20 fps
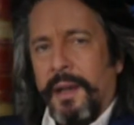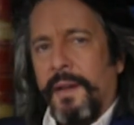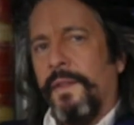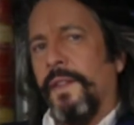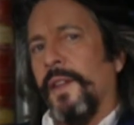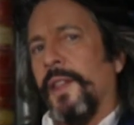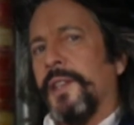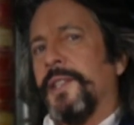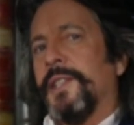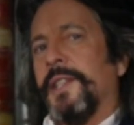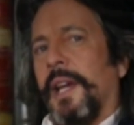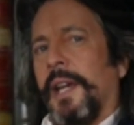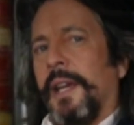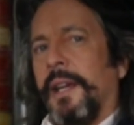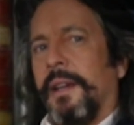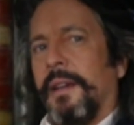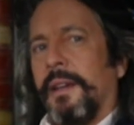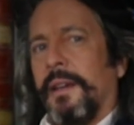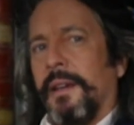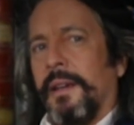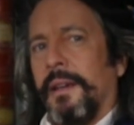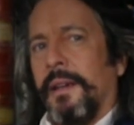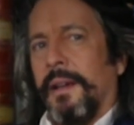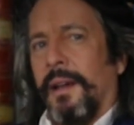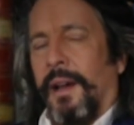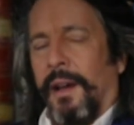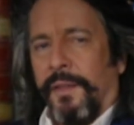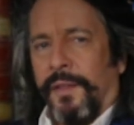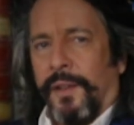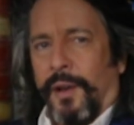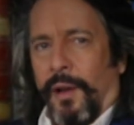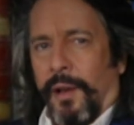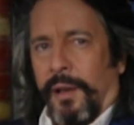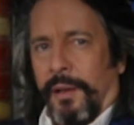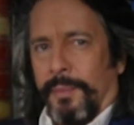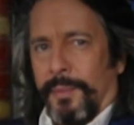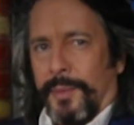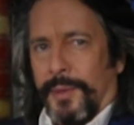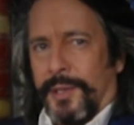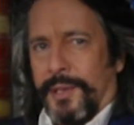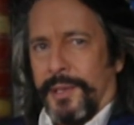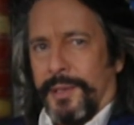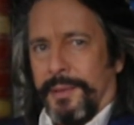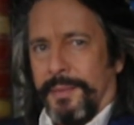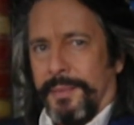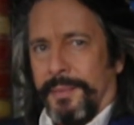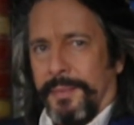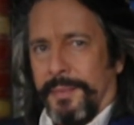for the sake of columns.